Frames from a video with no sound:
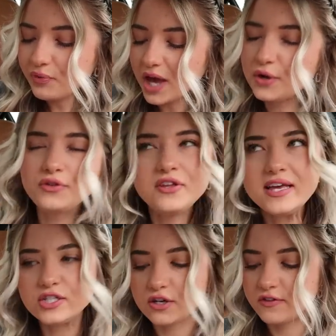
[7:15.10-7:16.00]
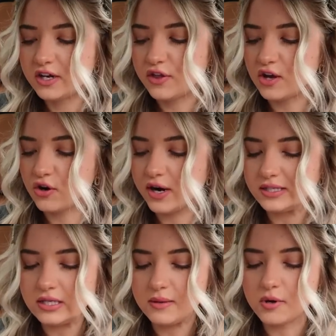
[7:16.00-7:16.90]
i don't think they serve anything
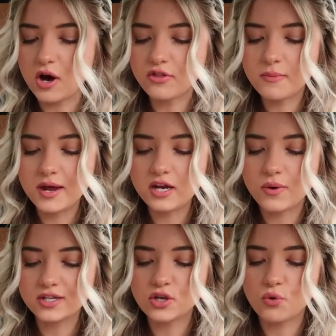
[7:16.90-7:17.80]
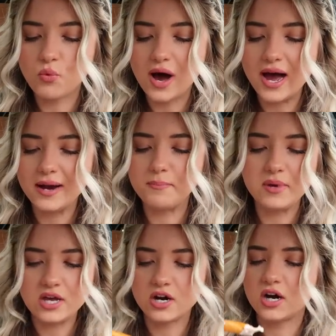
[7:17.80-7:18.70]
crazy but on the menu i saw wine
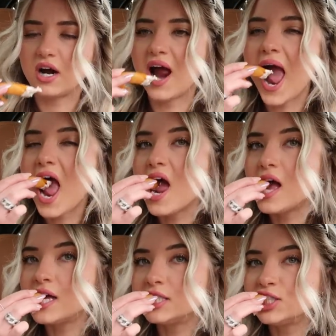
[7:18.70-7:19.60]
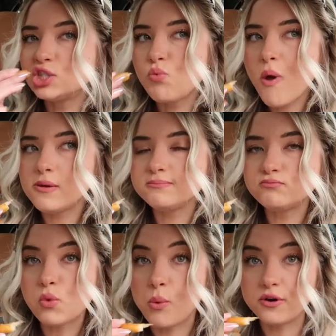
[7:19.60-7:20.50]
beer
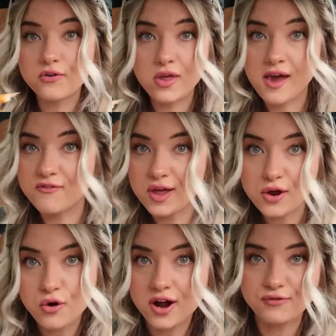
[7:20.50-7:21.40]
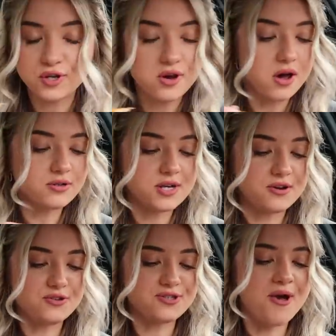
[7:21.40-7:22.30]
i wonder if they have like crafted cocktails